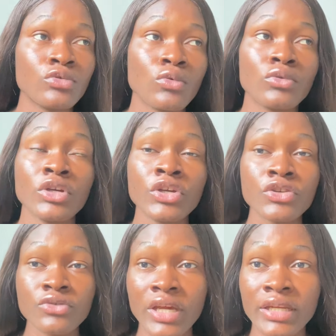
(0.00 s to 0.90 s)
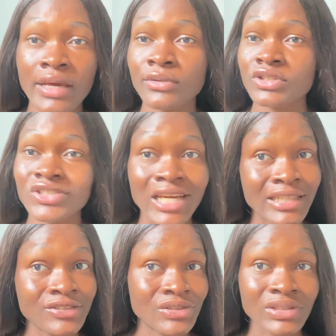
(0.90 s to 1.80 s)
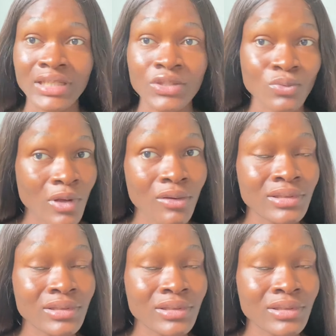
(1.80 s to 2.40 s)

know, trying out challenges as well.